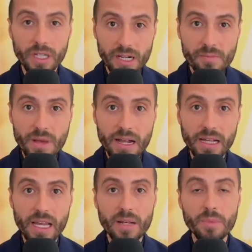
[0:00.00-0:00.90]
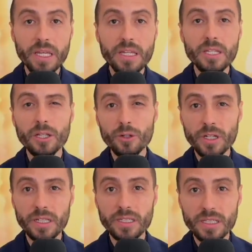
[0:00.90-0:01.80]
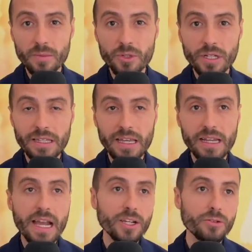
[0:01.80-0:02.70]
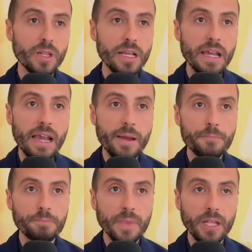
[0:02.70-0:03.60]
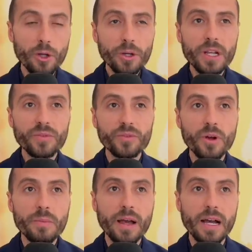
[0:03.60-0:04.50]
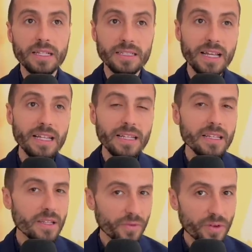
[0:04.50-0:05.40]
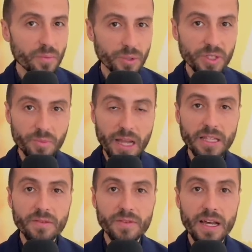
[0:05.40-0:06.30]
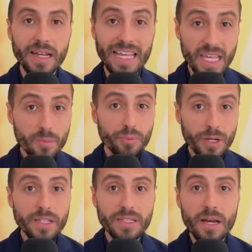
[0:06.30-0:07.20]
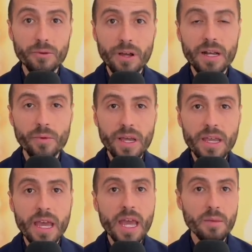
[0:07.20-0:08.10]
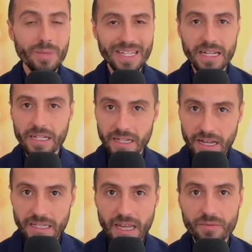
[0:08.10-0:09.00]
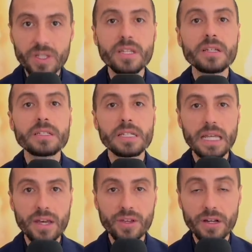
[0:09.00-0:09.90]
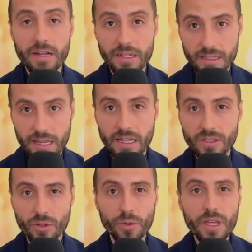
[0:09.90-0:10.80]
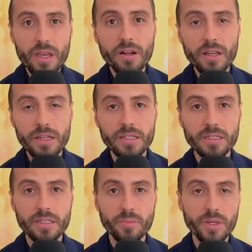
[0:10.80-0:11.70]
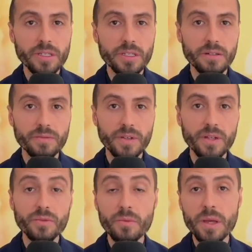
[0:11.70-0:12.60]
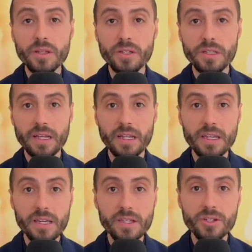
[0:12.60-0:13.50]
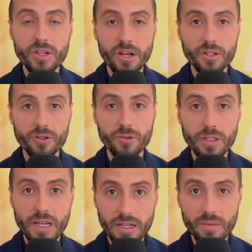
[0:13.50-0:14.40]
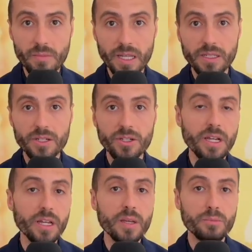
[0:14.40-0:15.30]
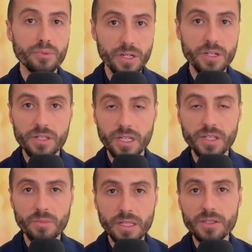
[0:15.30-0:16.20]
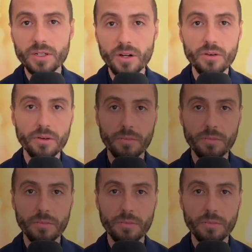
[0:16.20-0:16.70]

come back and begin to look at the subject and actually look at it from a slightly different perspective that he brings out right away, but then connect everything together at the end. So here is the piece of information that he shared during that message that he preached six months ago.